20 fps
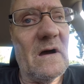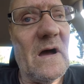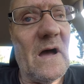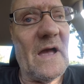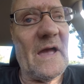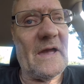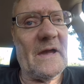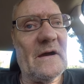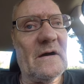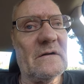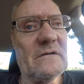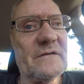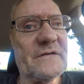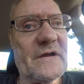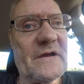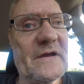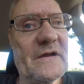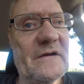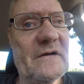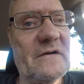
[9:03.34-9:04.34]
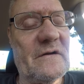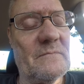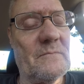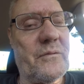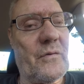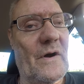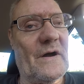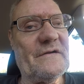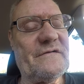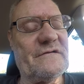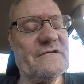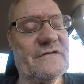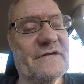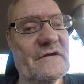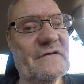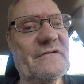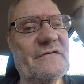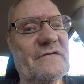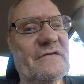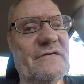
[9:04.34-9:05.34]
and the compressed
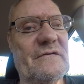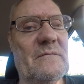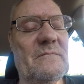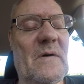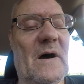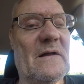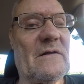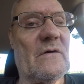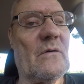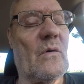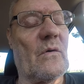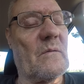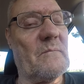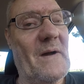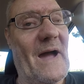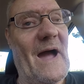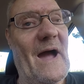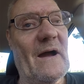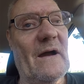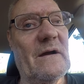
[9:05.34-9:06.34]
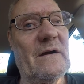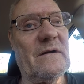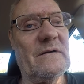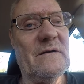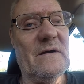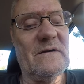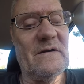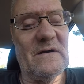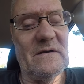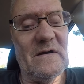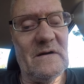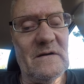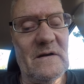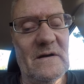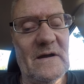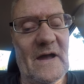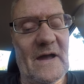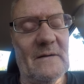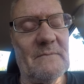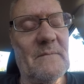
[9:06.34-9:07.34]
discs in my lower back,
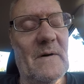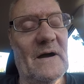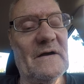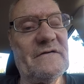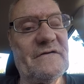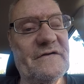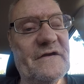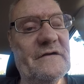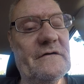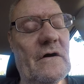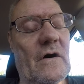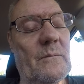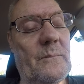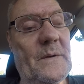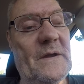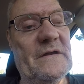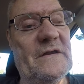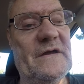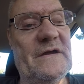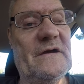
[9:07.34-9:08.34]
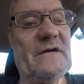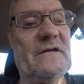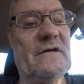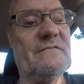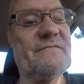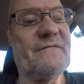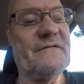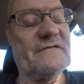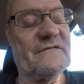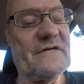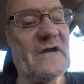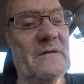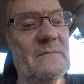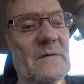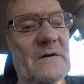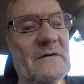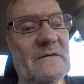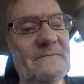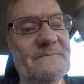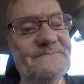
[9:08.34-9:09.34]
and my COPD and
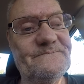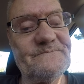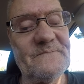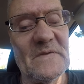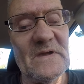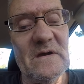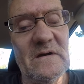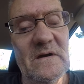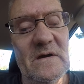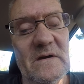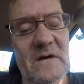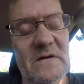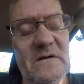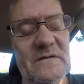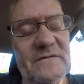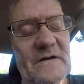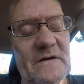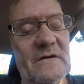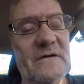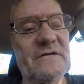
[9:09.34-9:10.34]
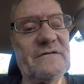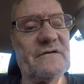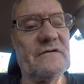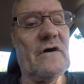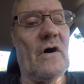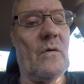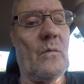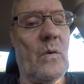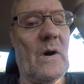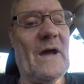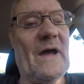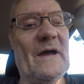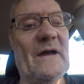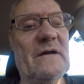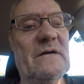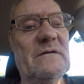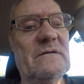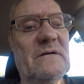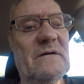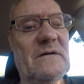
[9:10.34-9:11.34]
emphysema, there is no
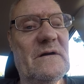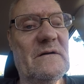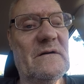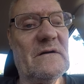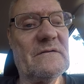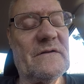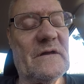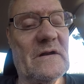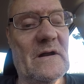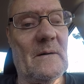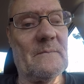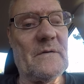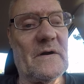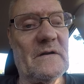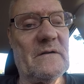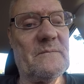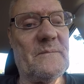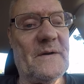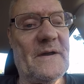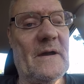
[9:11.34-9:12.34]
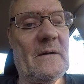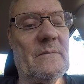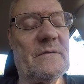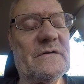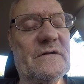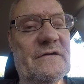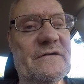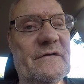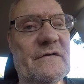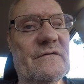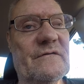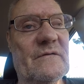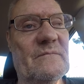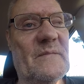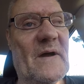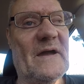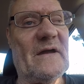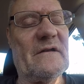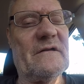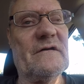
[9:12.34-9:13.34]
way that I'm going to be able to do the
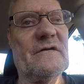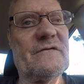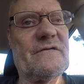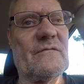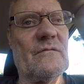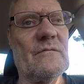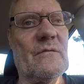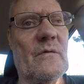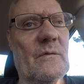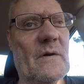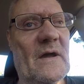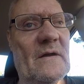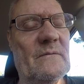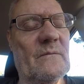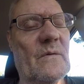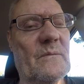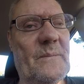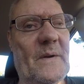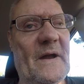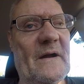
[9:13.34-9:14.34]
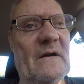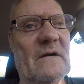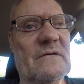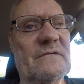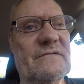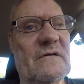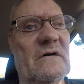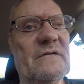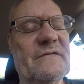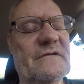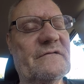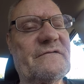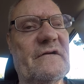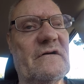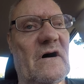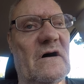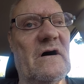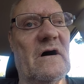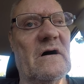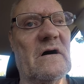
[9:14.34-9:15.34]
maintenance and repairs on this
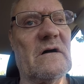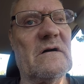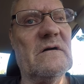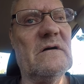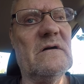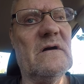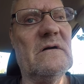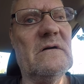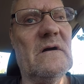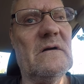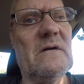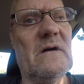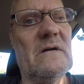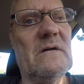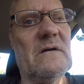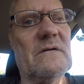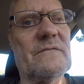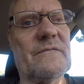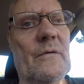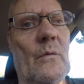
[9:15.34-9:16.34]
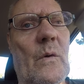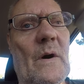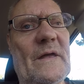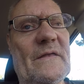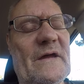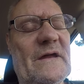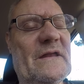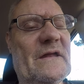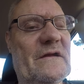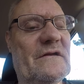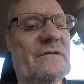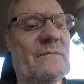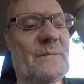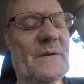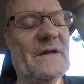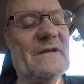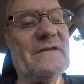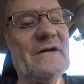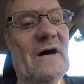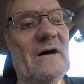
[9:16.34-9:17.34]
car the way they need to
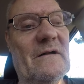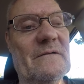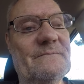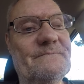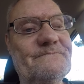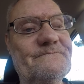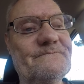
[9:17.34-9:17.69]
be done,